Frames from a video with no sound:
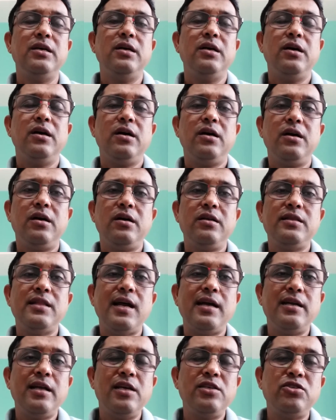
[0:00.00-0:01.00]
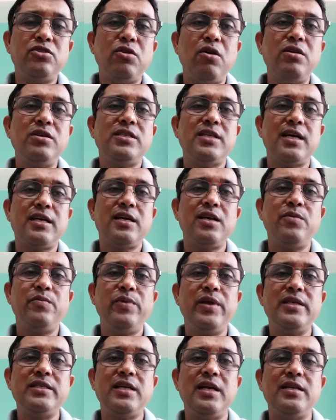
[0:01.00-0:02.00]
that has not taken
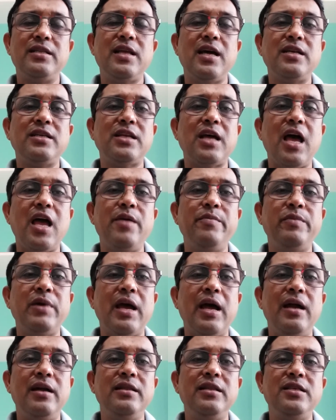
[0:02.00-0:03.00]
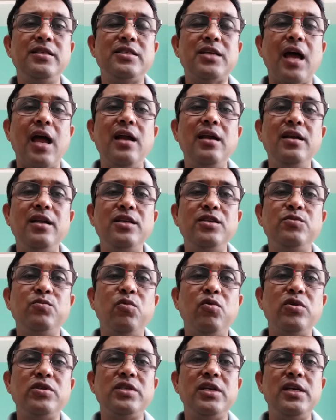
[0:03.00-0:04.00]
place at that time, and the child is
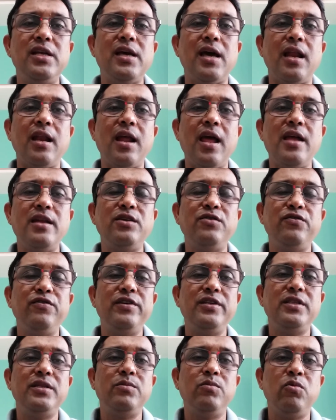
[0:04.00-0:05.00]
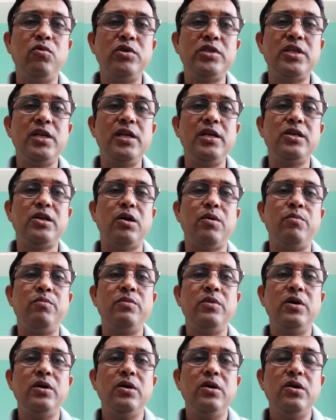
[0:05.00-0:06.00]
mostly aligned with, mostly
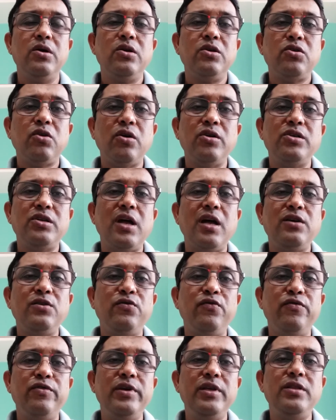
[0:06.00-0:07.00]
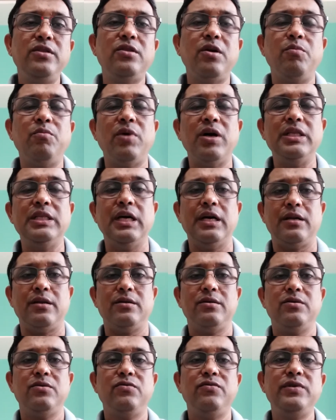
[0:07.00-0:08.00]
contact with the mother.
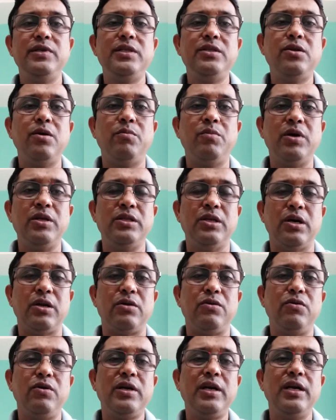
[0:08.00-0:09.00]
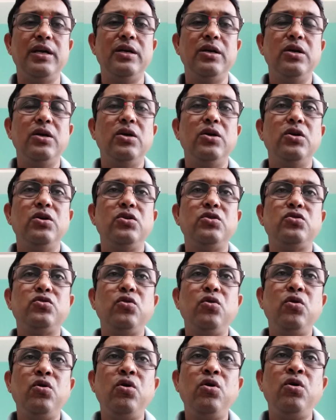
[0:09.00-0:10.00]
Okay,
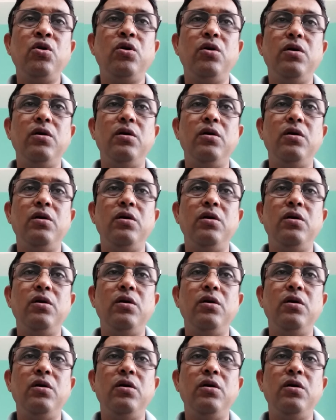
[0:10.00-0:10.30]
so